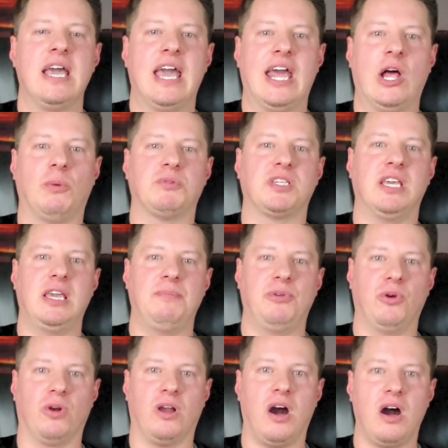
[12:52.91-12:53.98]
It helps keep
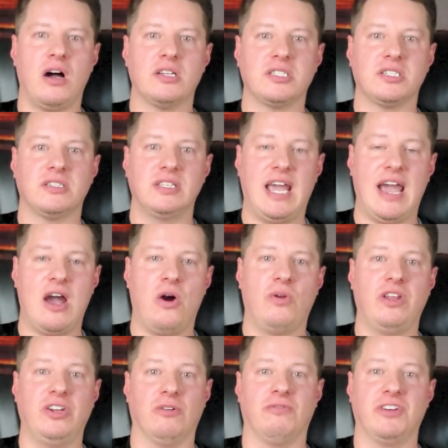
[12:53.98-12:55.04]
your cost down,
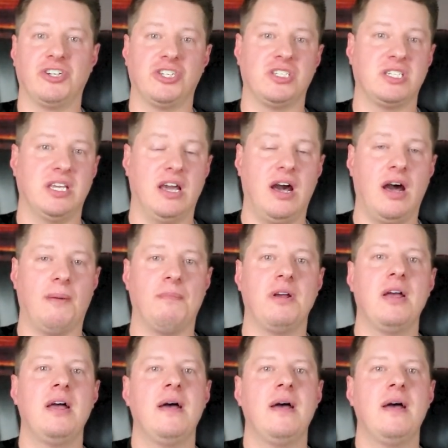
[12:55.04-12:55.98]
your efficiency up.